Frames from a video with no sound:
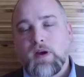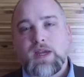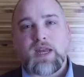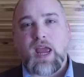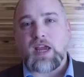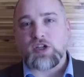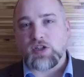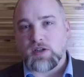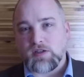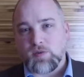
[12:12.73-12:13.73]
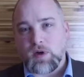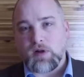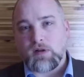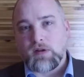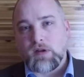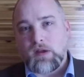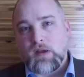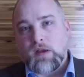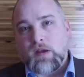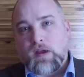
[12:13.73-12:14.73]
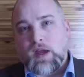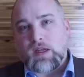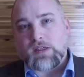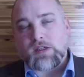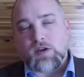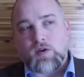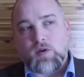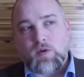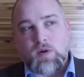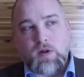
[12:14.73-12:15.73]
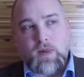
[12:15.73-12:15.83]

In Asia as well. And so